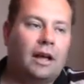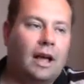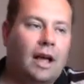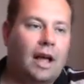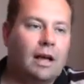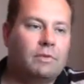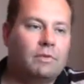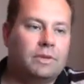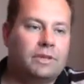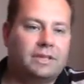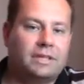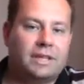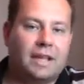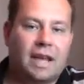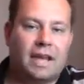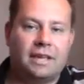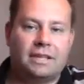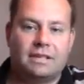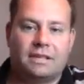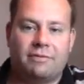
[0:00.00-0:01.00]
I would
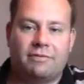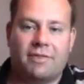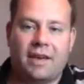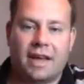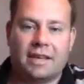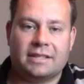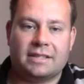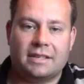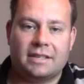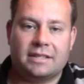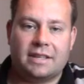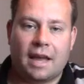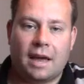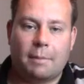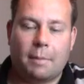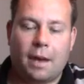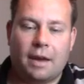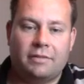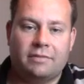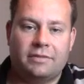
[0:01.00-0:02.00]
say, is the fastest
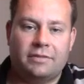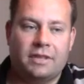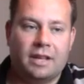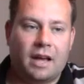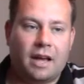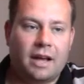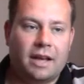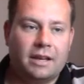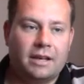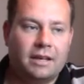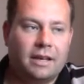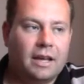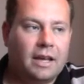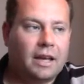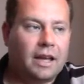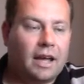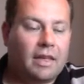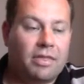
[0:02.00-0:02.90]
time I've done.